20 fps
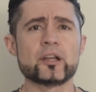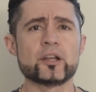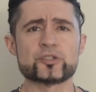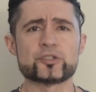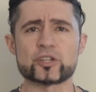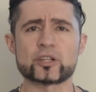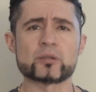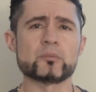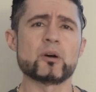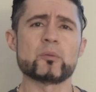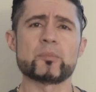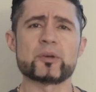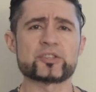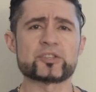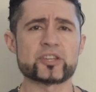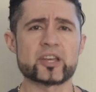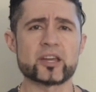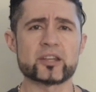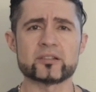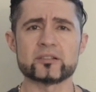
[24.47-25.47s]
Check them out on my
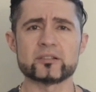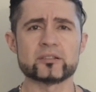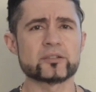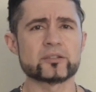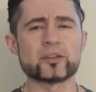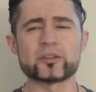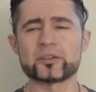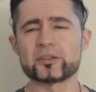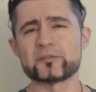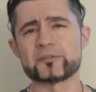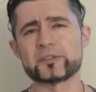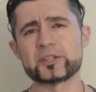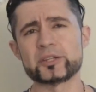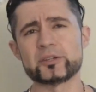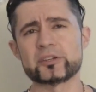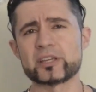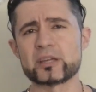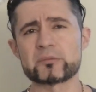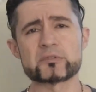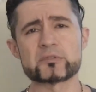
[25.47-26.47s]
channel, you know, some
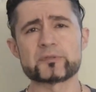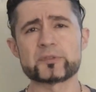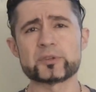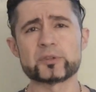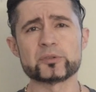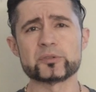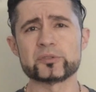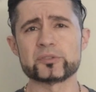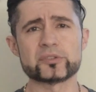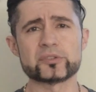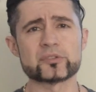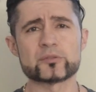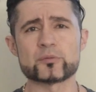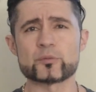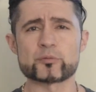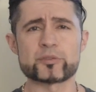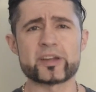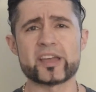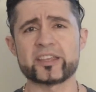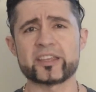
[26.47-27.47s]
video game reviews,
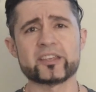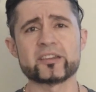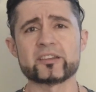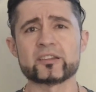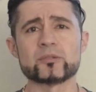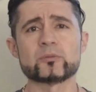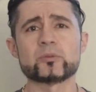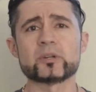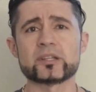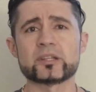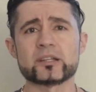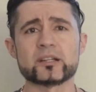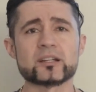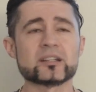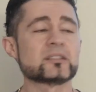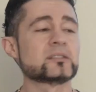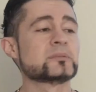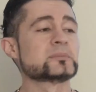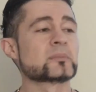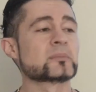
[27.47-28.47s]
ranking them, whatnot.